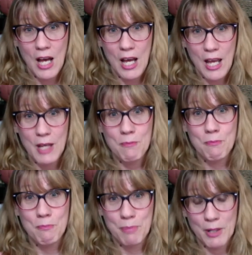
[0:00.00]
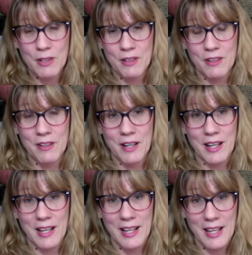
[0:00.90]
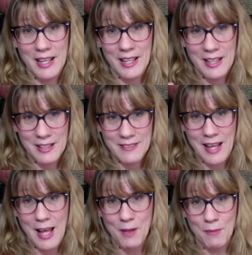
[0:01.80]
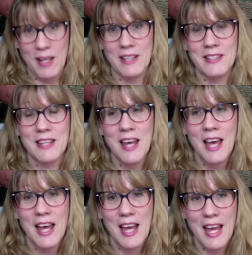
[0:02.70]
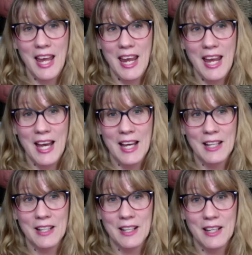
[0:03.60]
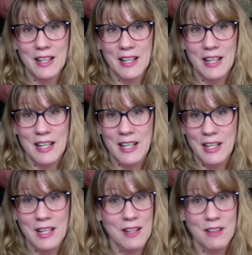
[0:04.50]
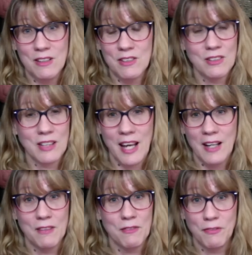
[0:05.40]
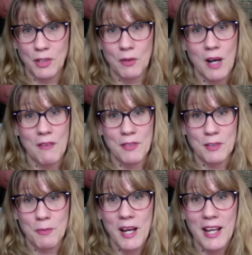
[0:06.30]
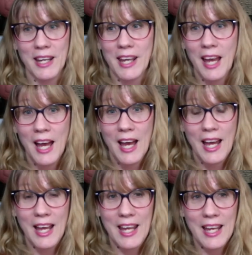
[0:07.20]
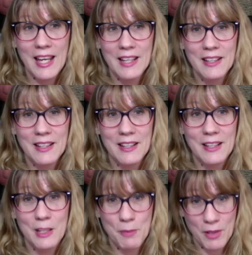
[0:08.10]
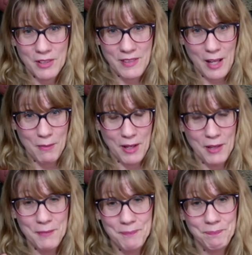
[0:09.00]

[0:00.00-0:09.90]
a bird hit his helmet and he just kind of flew off his bike. And he broke his elbow,